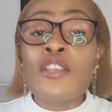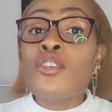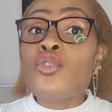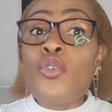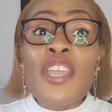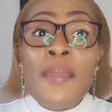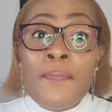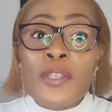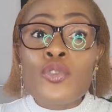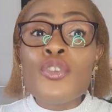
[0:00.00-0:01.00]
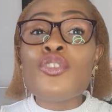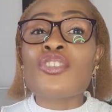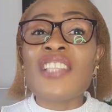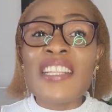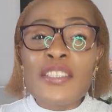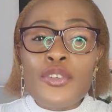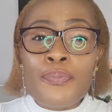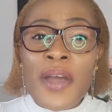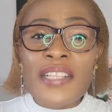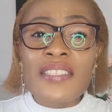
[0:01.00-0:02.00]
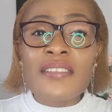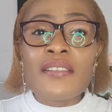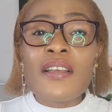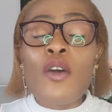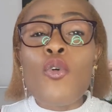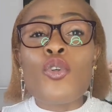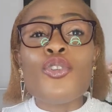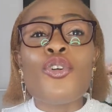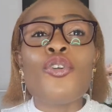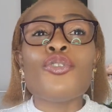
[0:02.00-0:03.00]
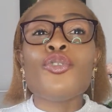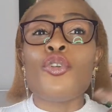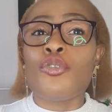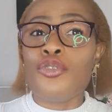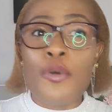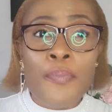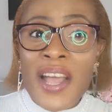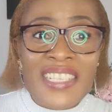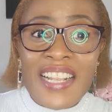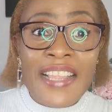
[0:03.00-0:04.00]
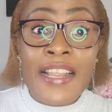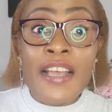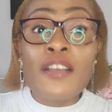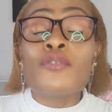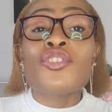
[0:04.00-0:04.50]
So in between your sanitary pads or your pants liner,